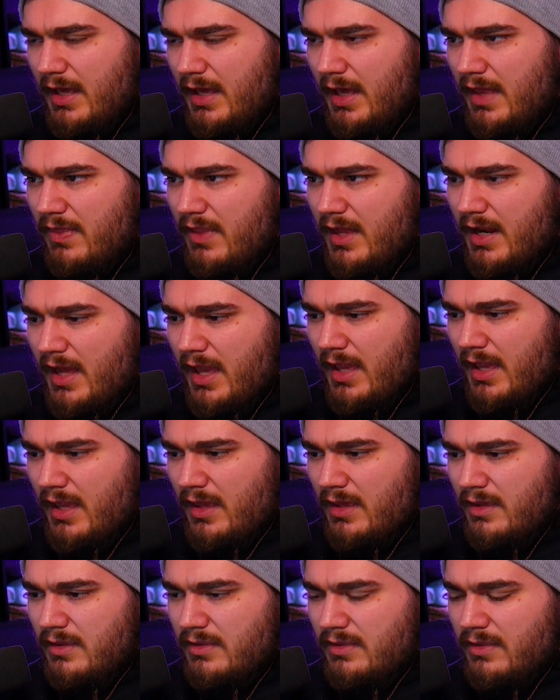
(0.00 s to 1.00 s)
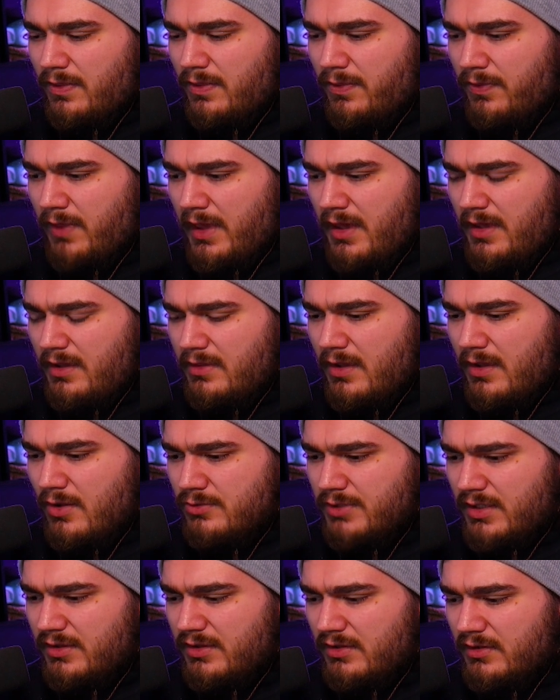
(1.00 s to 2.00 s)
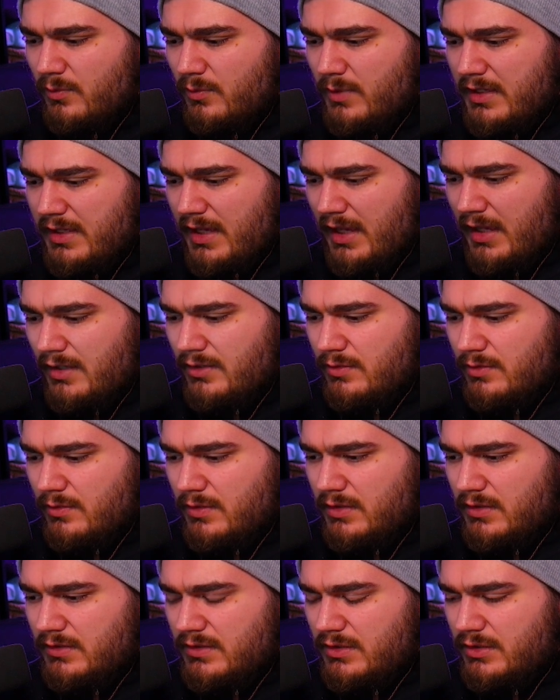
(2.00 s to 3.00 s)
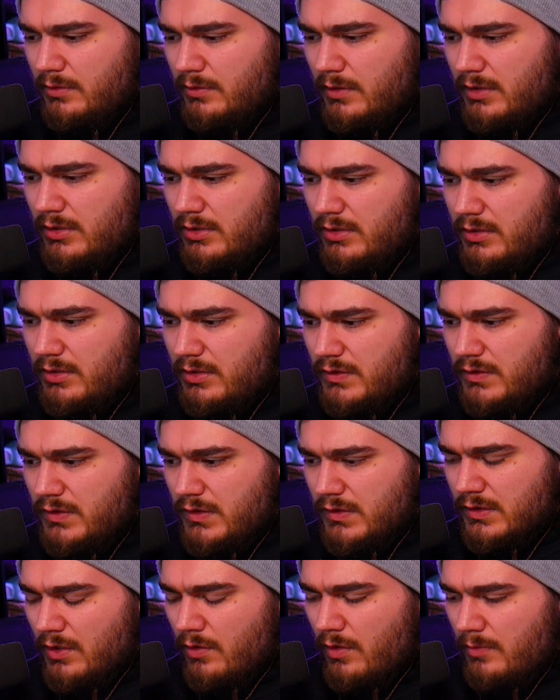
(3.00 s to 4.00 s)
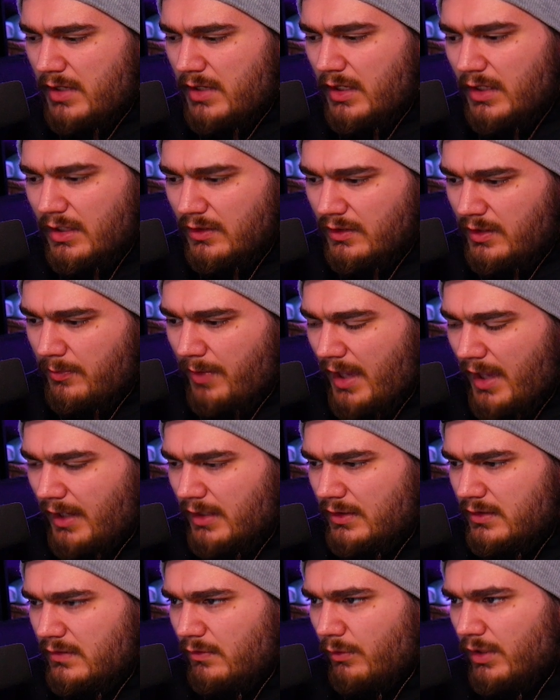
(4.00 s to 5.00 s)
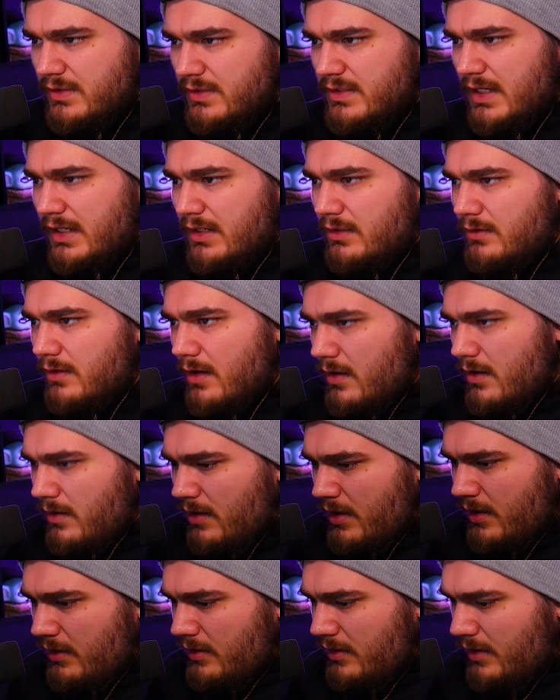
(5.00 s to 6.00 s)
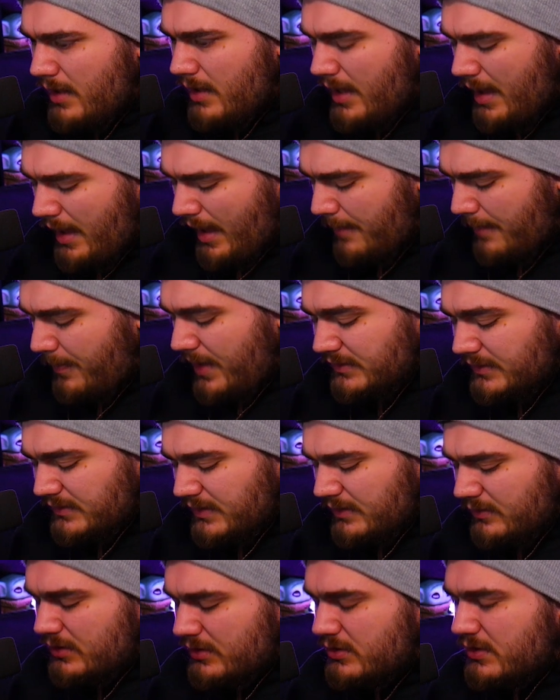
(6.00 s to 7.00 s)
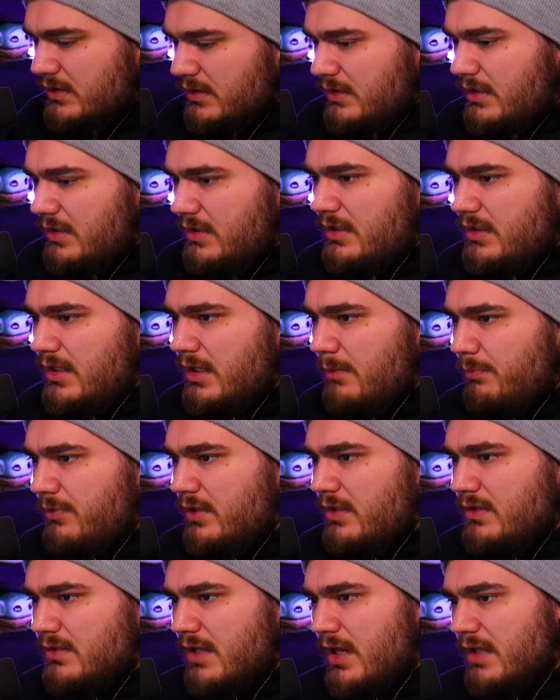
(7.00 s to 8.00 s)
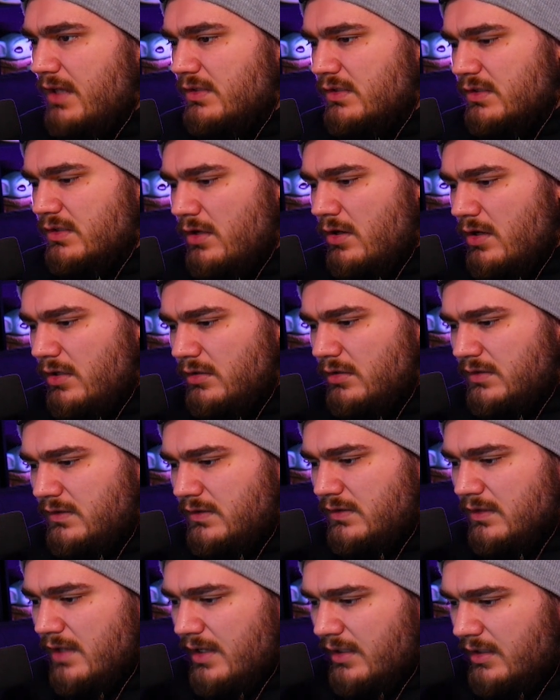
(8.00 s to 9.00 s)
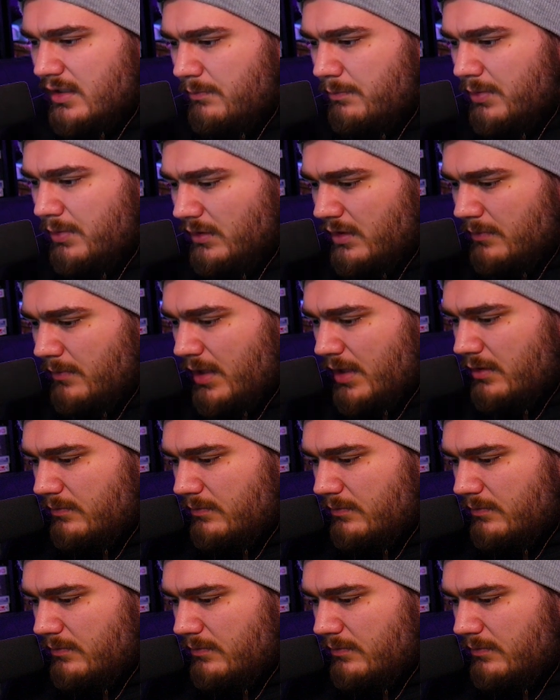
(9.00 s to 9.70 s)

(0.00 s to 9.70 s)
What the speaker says: And then I think the only thing that we can do in this situation is just go immediately back into our second Darkrai. I basically just need to keep these guys stalled until I can build up my...